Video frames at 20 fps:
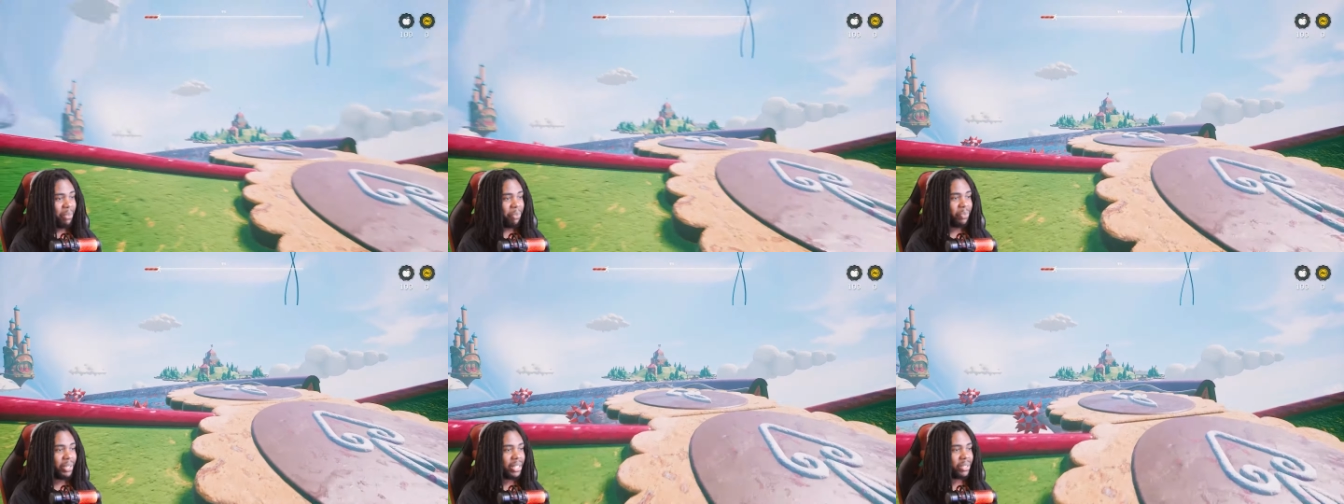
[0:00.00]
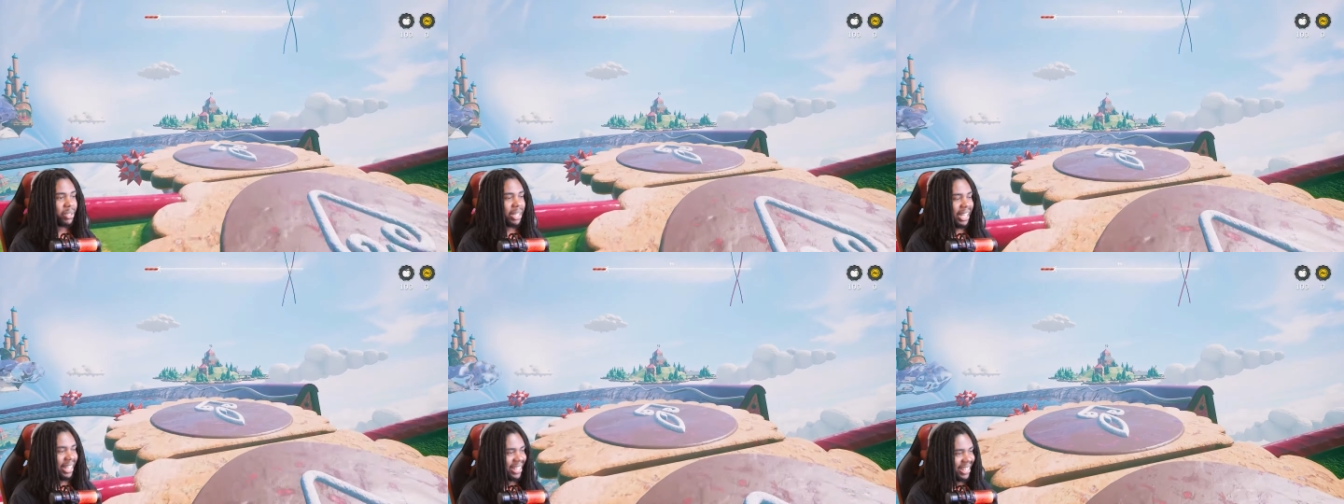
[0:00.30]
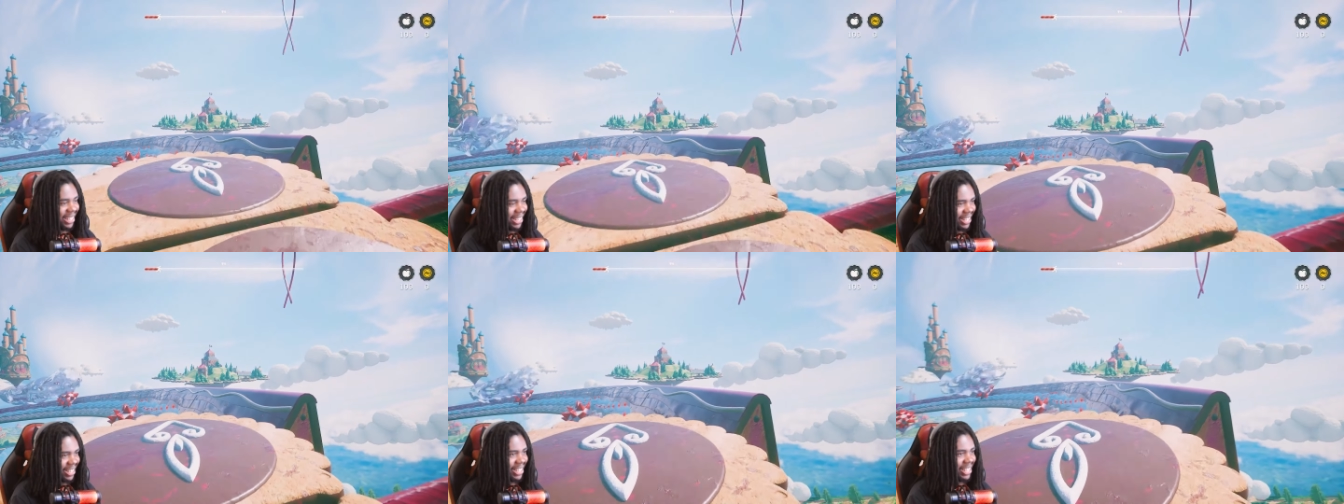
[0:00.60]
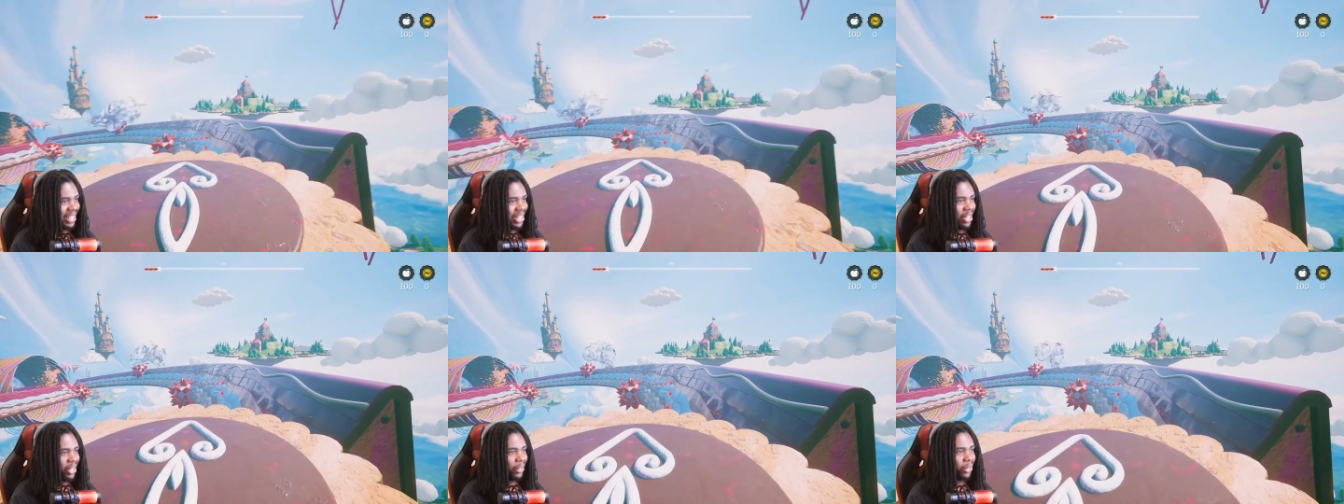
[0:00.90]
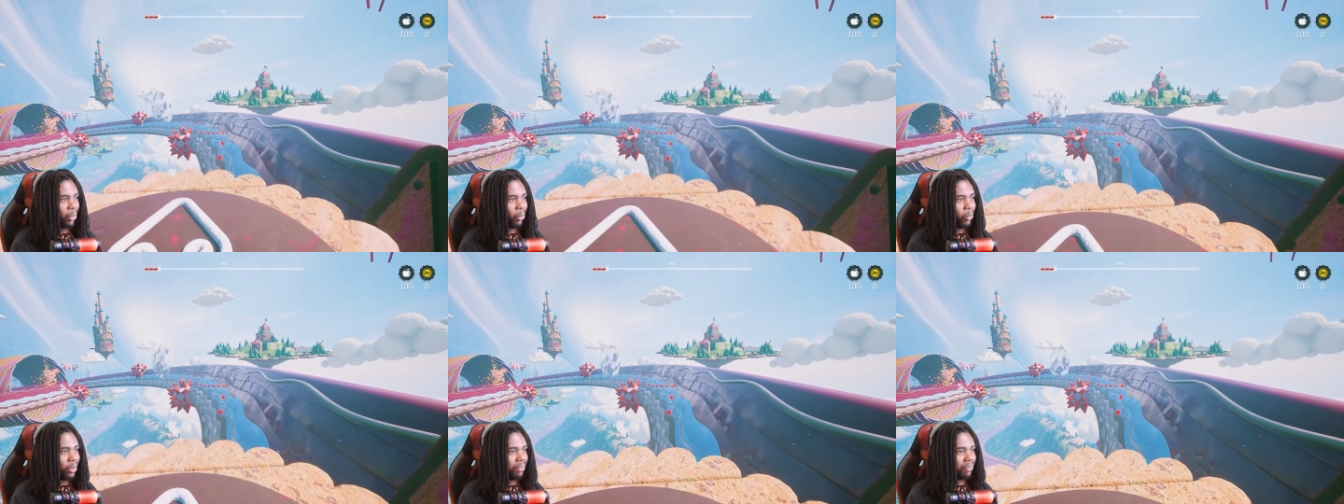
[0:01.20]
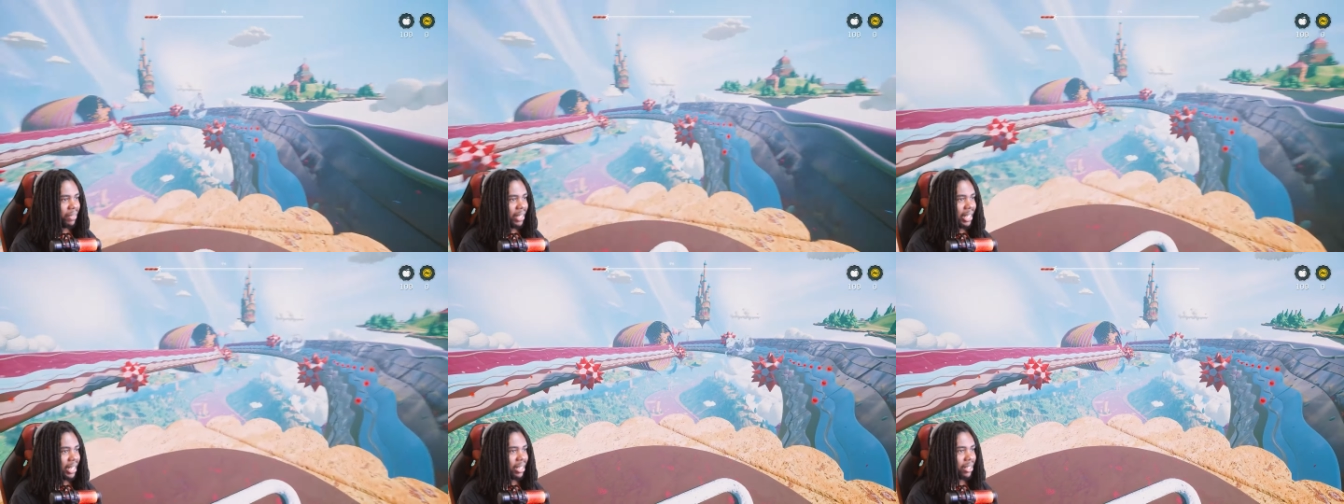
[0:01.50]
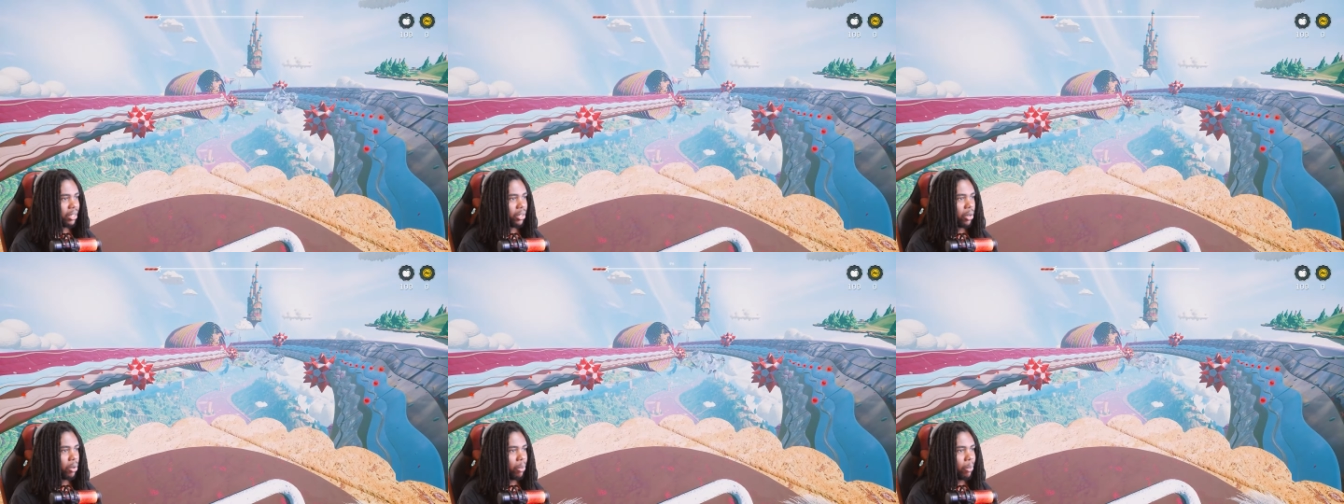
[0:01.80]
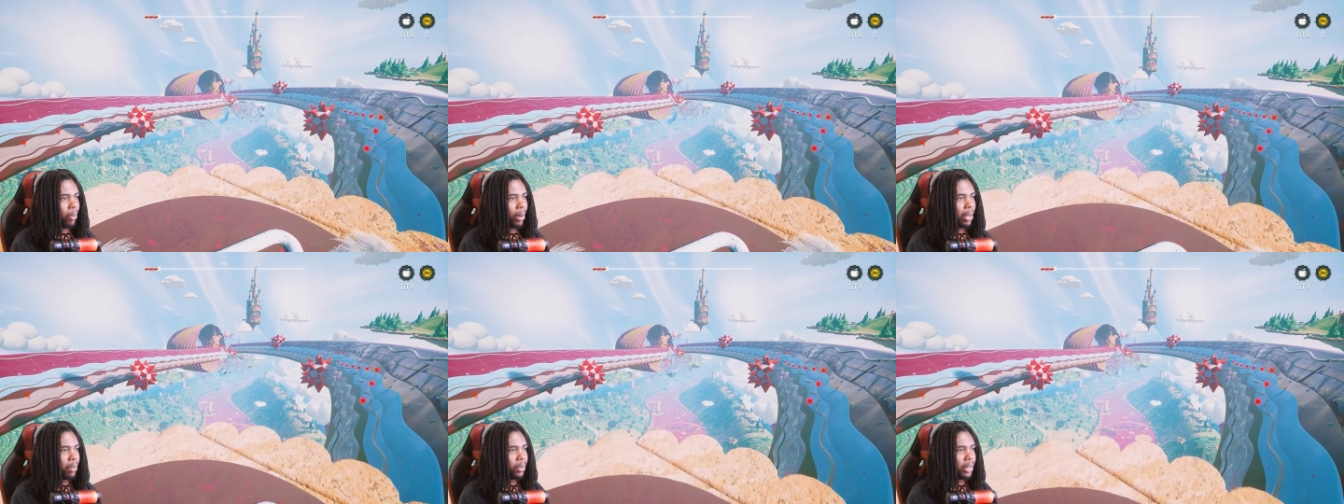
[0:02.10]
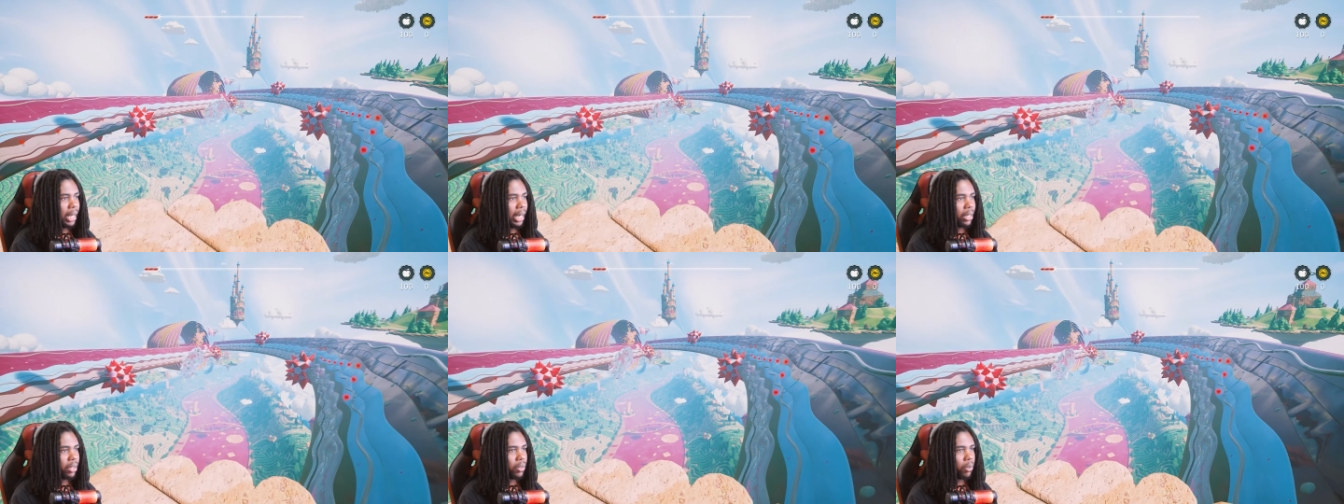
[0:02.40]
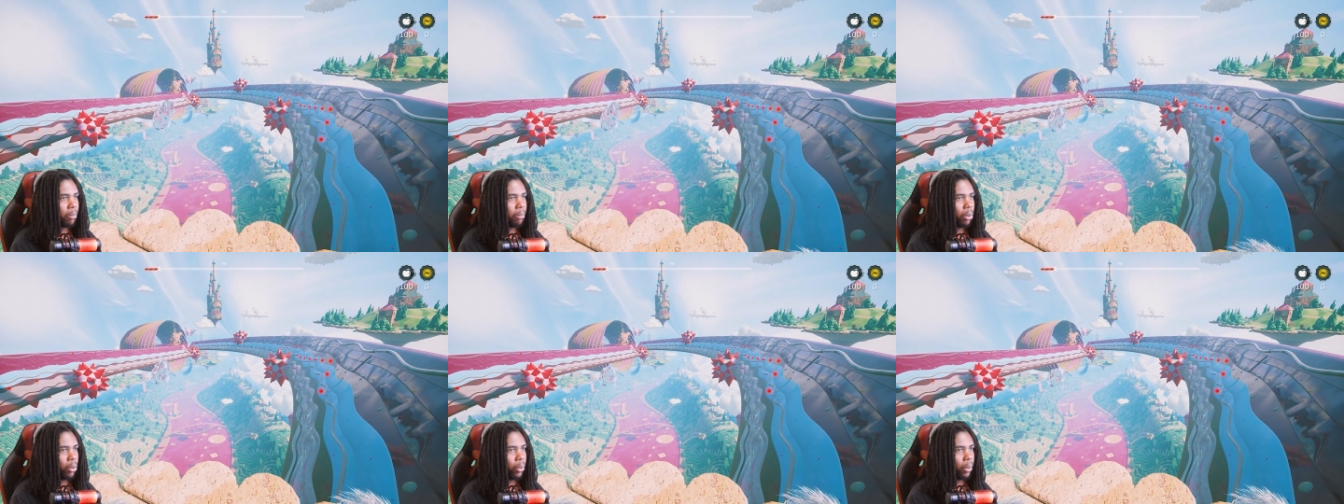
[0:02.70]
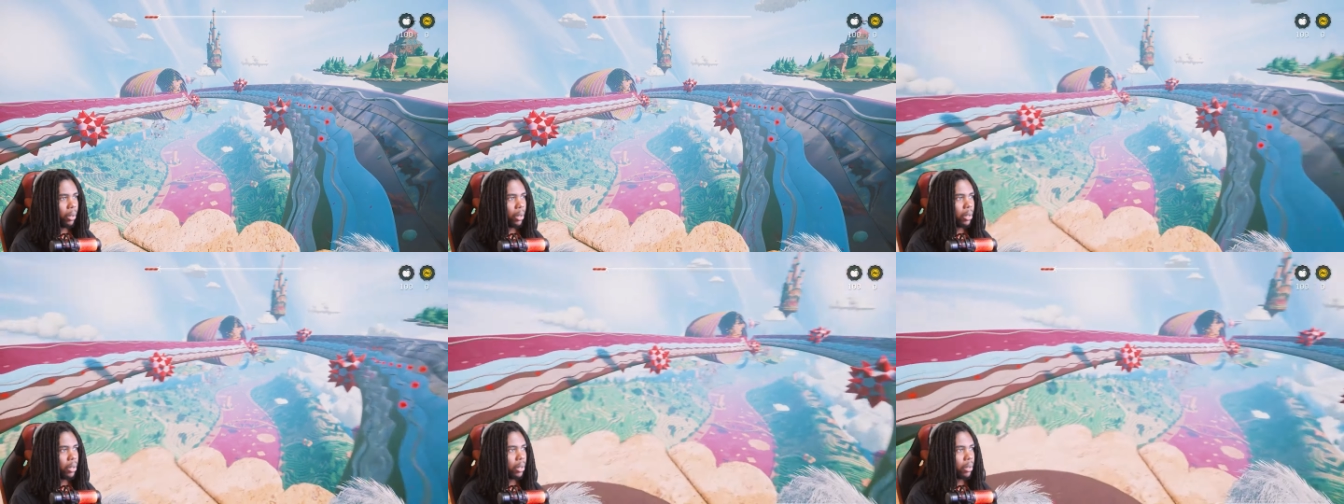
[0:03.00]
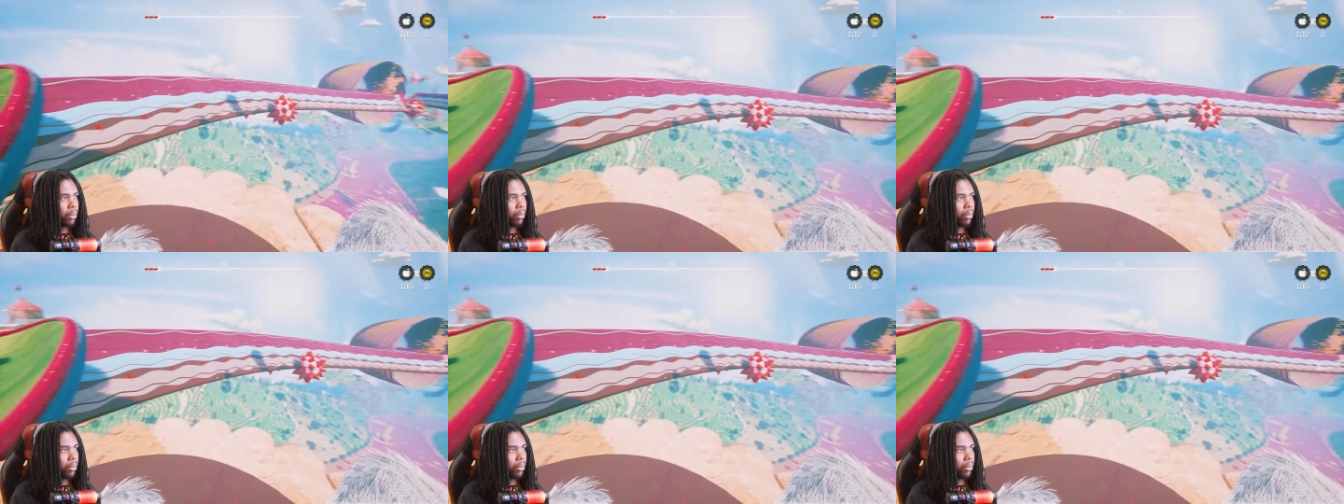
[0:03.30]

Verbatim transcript: This the one thing. No way. We got to do more.